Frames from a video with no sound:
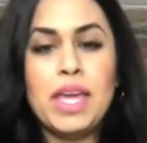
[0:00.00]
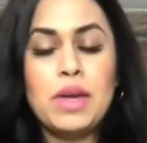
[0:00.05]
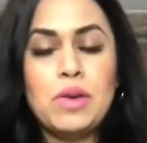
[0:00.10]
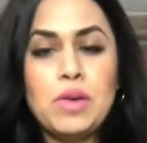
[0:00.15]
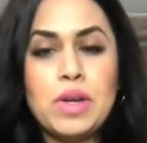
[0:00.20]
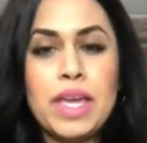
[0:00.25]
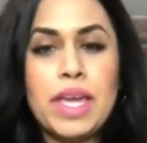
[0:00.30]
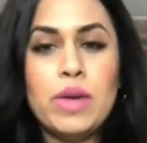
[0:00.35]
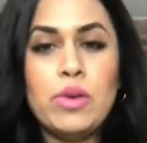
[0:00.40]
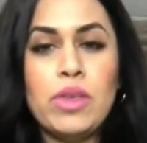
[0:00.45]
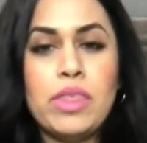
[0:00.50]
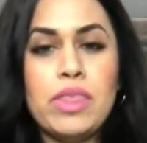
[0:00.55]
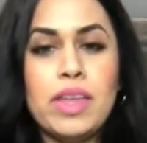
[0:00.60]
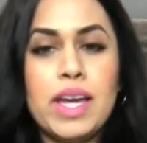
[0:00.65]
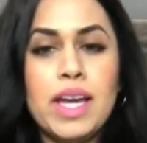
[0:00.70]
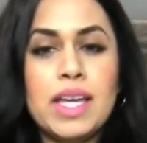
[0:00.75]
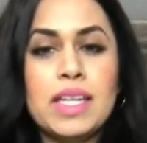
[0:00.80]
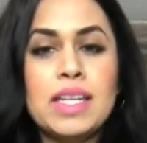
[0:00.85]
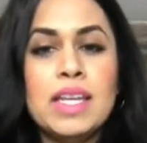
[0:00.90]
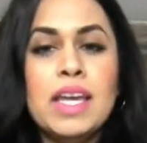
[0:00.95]
a-okay with
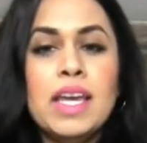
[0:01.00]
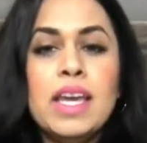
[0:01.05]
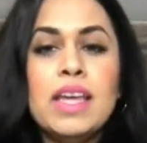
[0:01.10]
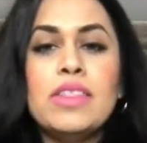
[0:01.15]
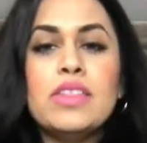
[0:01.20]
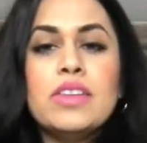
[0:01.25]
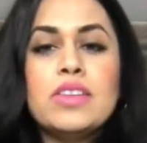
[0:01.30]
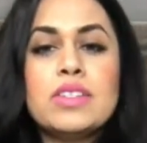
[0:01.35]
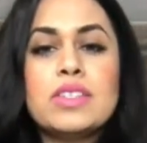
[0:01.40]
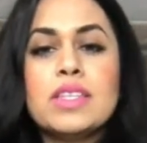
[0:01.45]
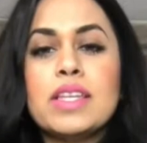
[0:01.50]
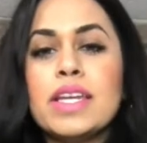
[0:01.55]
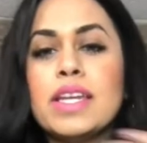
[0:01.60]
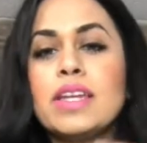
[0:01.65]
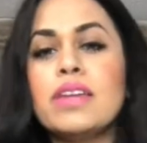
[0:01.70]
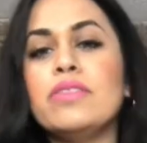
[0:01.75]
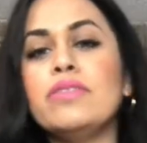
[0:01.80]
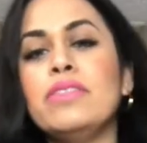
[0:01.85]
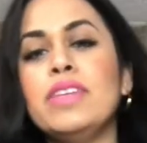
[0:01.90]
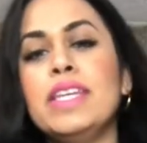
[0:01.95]
that. There's
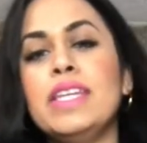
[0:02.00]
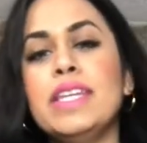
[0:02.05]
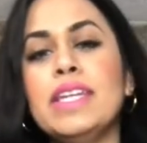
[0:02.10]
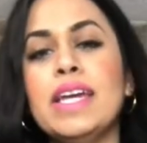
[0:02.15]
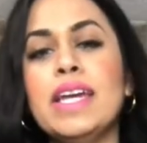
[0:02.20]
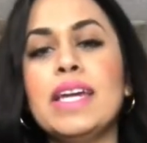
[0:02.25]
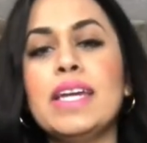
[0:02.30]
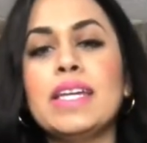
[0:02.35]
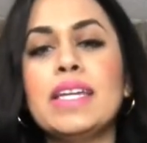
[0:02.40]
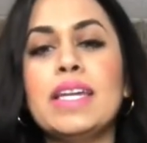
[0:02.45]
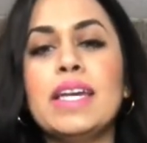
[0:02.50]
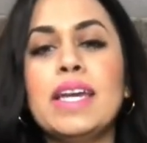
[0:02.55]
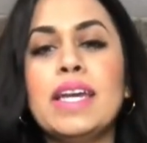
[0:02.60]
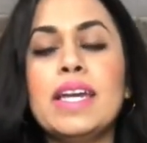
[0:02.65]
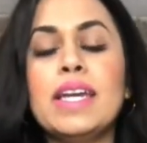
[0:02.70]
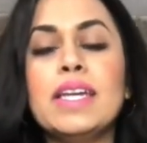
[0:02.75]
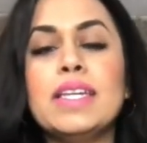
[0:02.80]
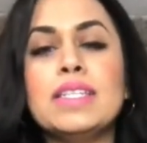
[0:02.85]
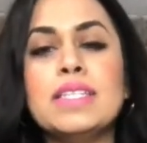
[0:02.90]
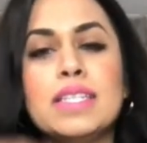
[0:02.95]
like a v-neck
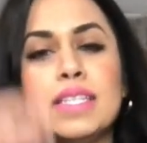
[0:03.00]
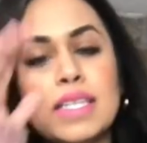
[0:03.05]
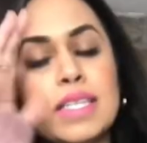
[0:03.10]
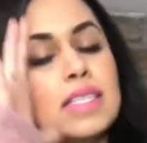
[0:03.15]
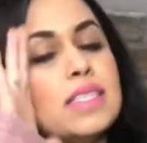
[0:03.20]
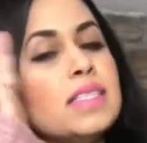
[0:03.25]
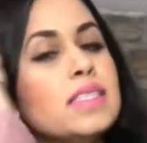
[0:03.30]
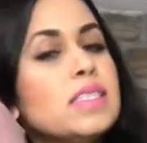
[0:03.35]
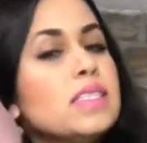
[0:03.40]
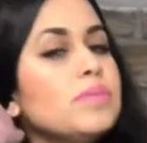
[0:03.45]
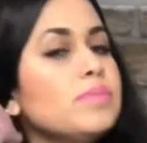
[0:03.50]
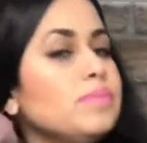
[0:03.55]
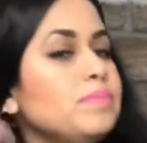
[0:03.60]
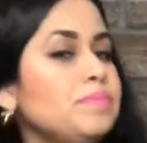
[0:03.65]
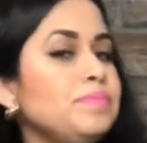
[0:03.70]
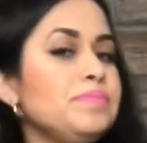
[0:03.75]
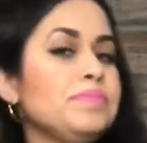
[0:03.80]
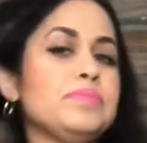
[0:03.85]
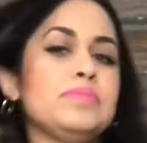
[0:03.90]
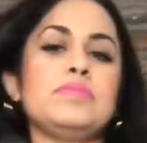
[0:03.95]
and it's
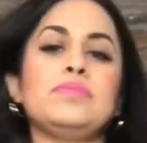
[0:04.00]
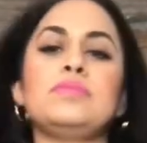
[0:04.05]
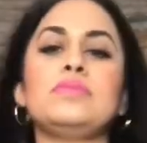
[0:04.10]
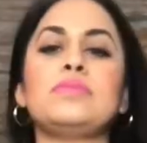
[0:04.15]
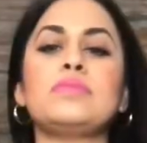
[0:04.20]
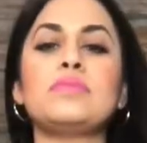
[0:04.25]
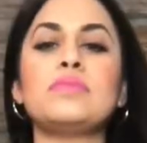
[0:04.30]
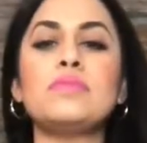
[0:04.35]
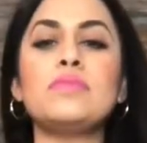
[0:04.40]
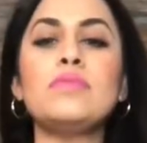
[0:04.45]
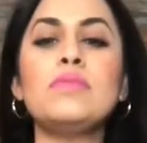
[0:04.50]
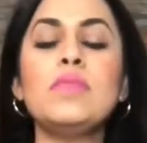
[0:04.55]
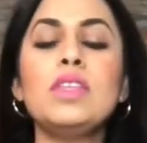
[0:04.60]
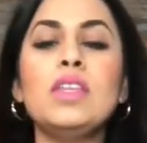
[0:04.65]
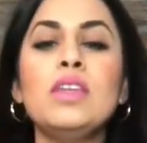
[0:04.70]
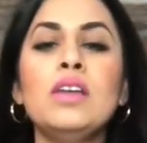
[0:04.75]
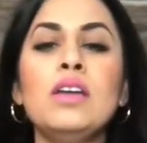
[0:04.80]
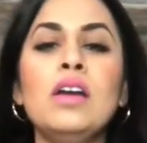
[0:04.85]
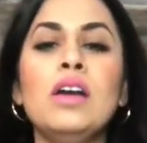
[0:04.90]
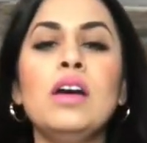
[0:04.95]

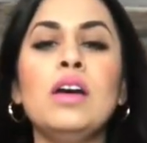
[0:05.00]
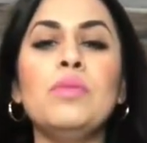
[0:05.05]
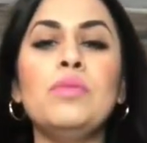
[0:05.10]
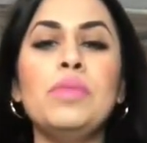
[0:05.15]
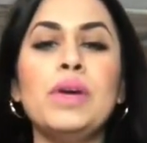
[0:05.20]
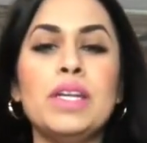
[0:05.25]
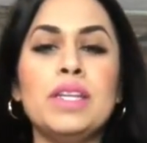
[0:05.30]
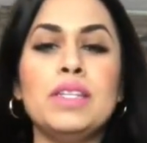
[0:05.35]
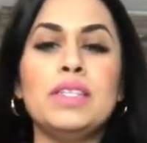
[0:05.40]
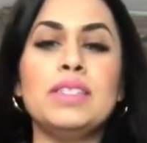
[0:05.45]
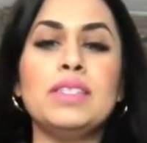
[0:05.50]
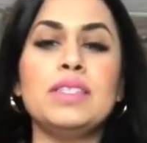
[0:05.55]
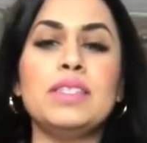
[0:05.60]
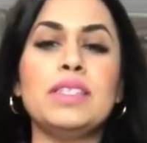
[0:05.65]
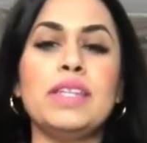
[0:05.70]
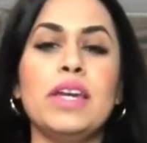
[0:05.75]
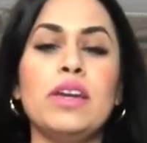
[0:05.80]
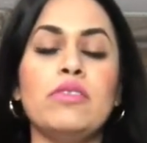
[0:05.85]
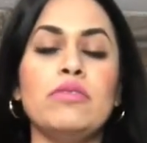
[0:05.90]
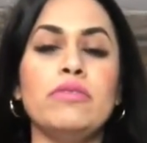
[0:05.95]
uh,
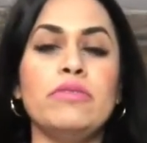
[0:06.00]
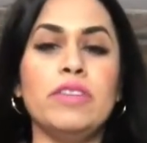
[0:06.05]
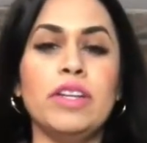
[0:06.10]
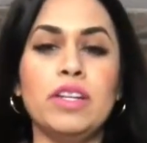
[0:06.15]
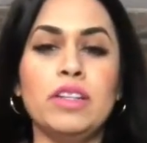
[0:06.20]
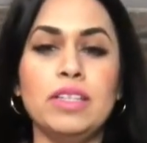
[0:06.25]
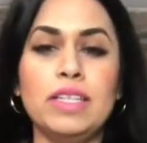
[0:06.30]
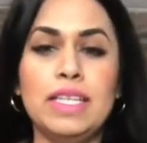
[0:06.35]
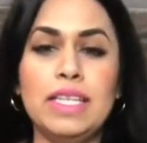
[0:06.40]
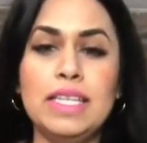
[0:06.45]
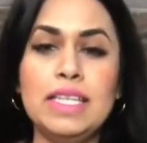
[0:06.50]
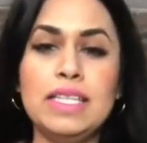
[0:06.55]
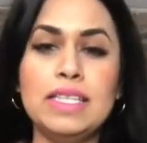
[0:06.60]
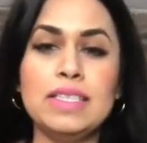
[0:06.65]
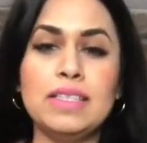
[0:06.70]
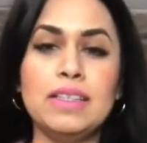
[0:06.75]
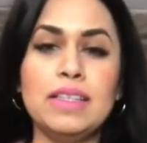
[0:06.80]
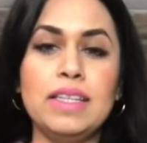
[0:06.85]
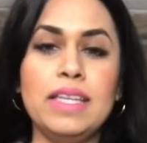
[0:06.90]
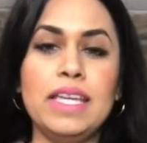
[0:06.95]
buttons down fairly
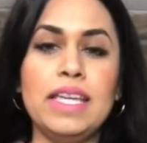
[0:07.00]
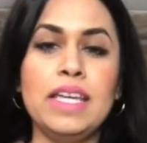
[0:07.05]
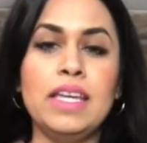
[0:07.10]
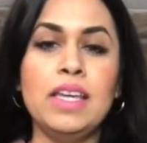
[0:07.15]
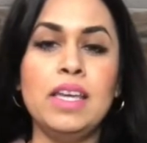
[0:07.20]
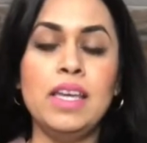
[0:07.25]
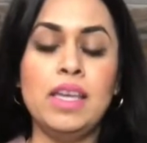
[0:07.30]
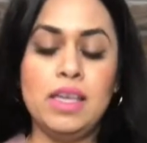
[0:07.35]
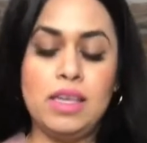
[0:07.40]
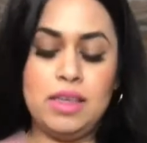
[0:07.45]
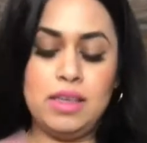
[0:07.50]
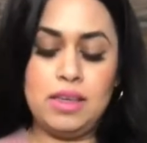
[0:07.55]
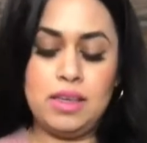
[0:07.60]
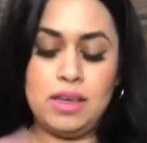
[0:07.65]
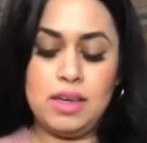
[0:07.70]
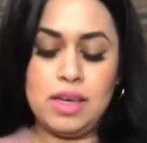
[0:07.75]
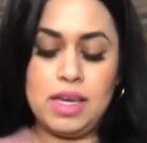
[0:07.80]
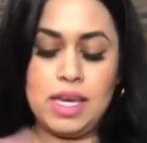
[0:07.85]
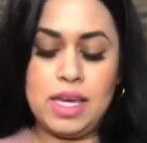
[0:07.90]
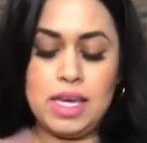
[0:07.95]
easily
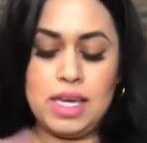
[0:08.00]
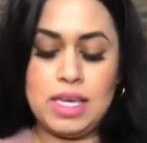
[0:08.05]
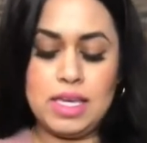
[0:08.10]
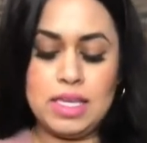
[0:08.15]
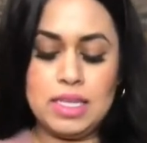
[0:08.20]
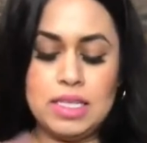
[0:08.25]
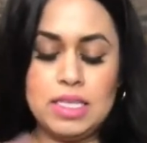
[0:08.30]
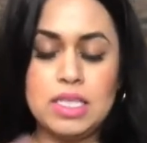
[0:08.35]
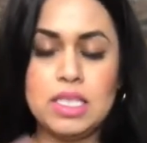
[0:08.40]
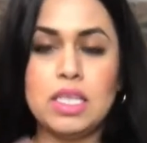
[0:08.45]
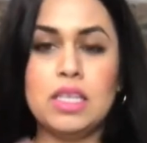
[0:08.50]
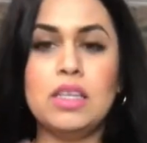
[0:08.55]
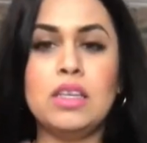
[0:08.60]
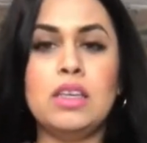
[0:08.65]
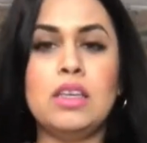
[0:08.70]
and